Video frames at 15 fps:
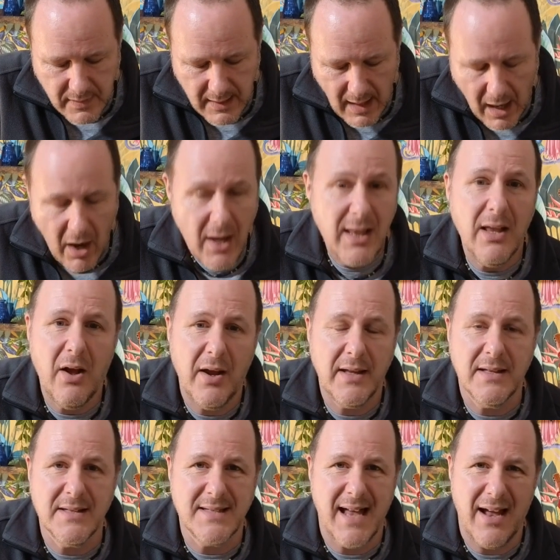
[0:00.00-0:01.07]
like
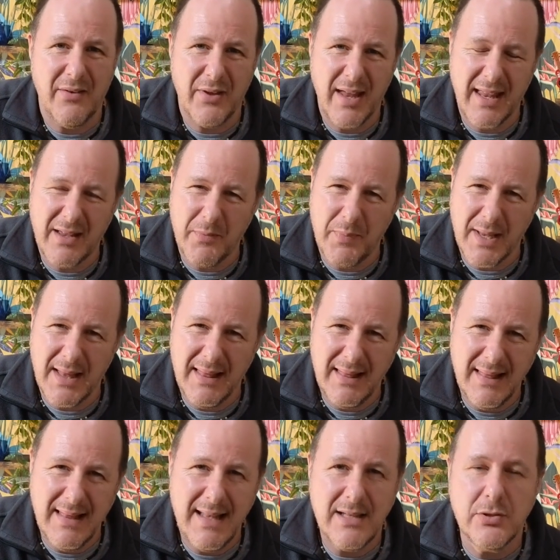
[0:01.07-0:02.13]
the sound. It could be a
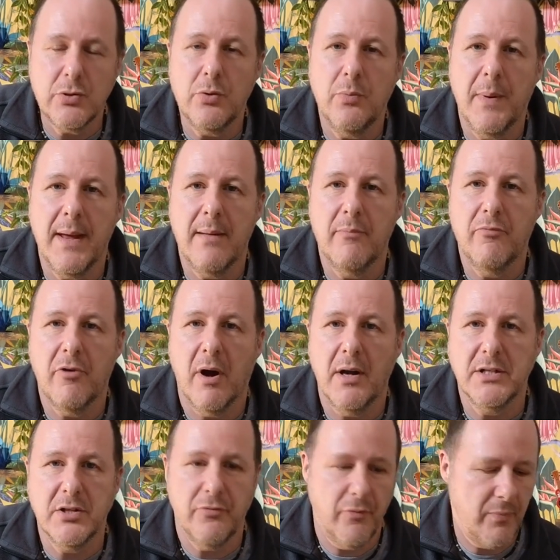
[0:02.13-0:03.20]
little bit
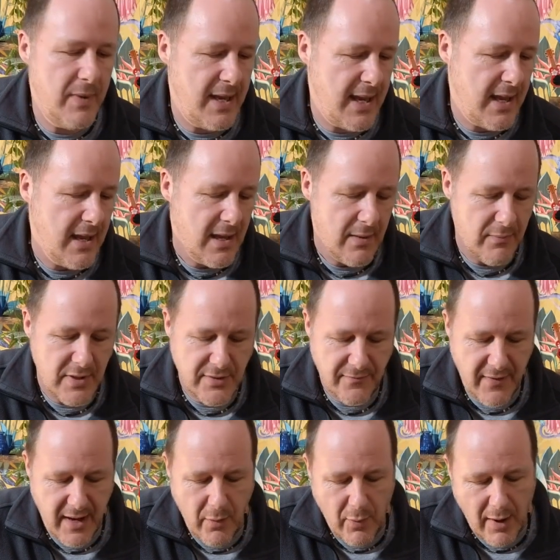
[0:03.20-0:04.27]
brighter for me, but it's
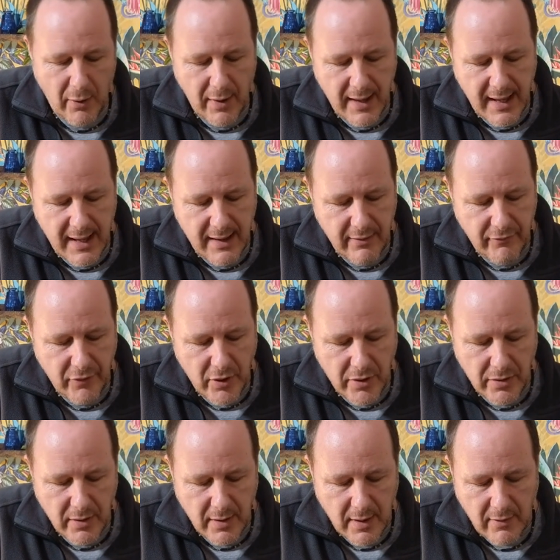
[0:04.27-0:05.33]
very
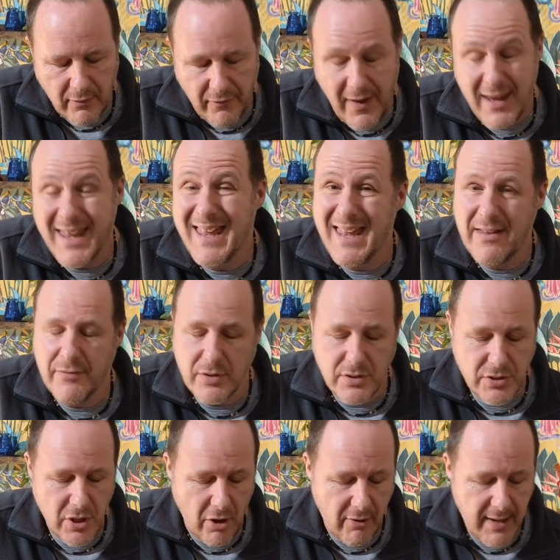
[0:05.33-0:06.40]
even.
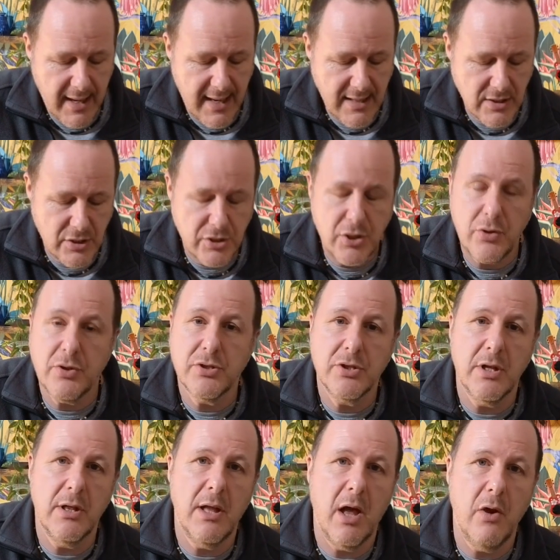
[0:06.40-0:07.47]
It suits the
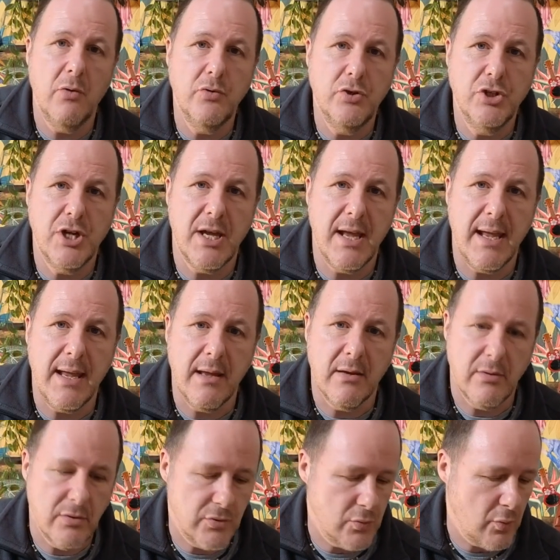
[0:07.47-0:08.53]
low G
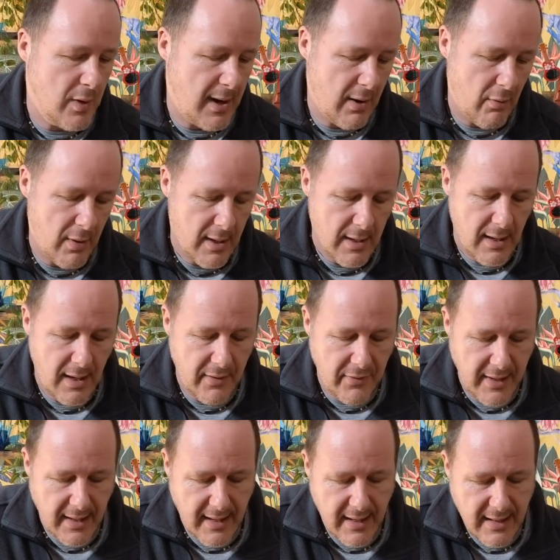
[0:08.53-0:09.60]
as well. I
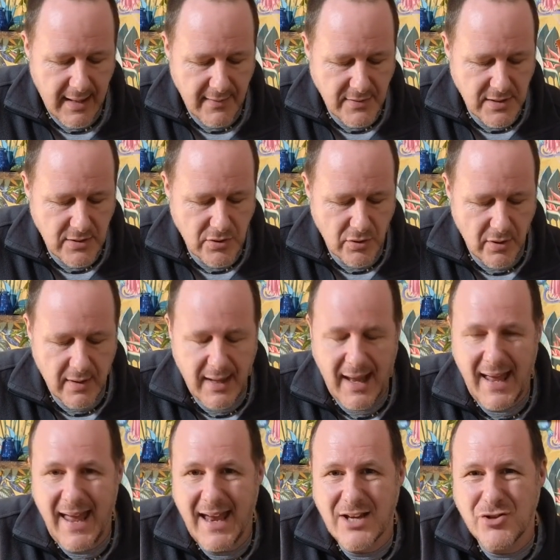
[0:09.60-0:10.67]
think it gives it sort of that
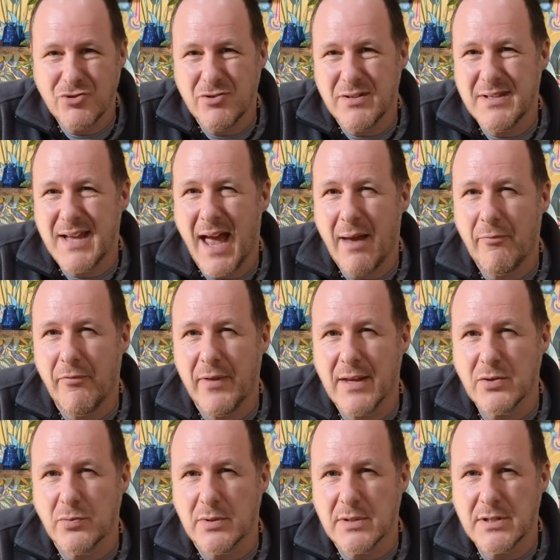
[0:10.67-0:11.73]
extra depth,
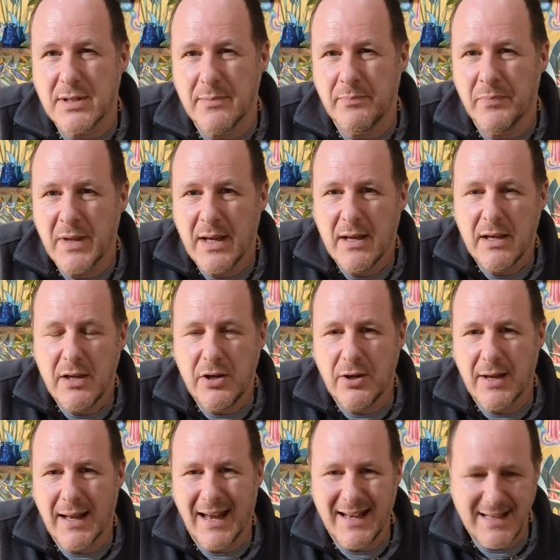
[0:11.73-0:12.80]
this one. Some
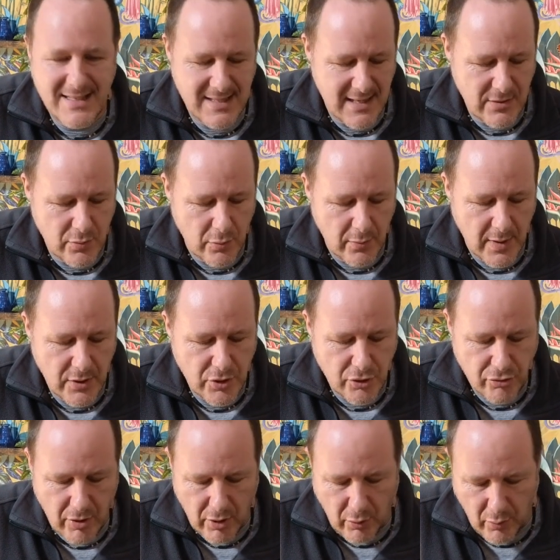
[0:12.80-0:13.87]
ukuleles seem to almost
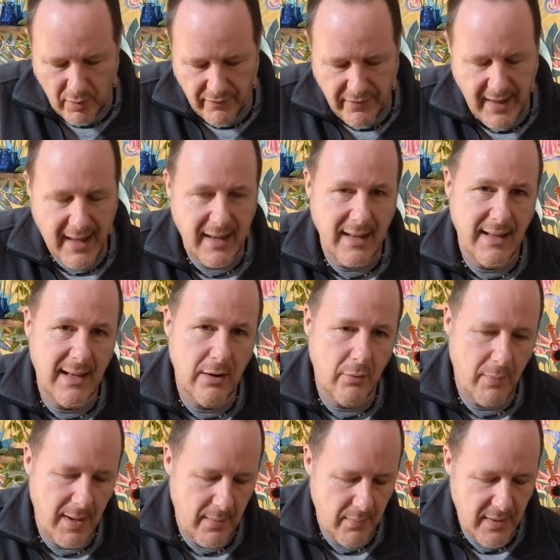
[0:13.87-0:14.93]
struggle with that a little
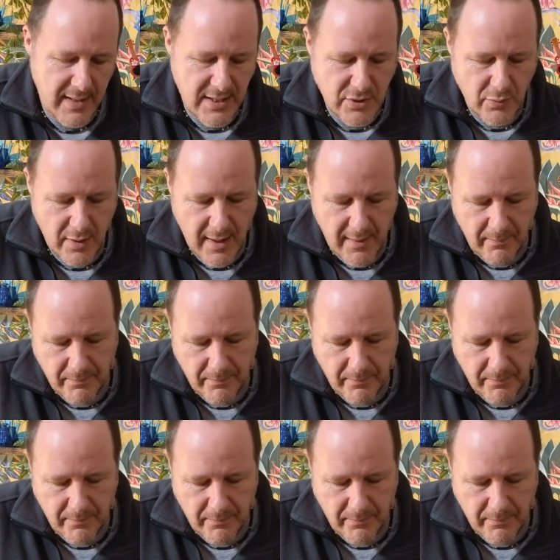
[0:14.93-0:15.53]
bit, but this one,